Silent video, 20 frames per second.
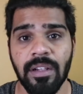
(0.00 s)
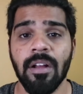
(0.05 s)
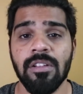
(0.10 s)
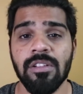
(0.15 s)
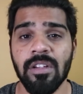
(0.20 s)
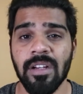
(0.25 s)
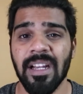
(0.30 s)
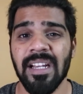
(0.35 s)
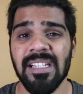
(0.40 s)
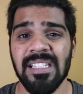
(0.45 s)

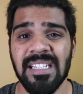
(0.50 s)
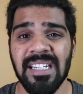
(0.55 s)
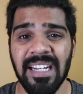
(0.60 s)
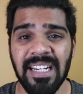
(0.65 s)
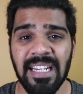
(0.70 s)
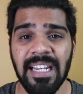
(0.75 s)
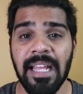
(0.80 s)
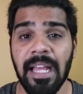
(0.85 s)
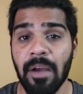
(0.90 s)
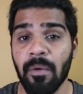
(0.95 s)
Also guys,
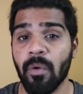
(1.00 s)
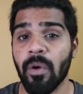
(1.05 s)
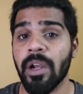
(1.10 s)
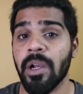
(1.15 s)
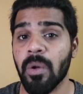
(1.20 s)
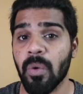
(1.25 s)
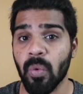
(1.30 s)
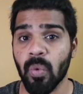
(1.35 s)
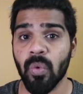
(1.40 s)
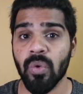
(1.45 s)
strictly
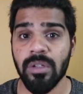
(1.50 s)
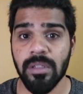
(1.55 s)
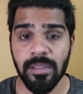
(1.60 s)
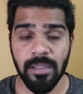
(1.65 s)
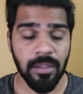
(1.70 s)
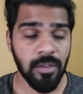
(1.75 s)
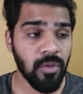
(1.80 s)
avoid routes.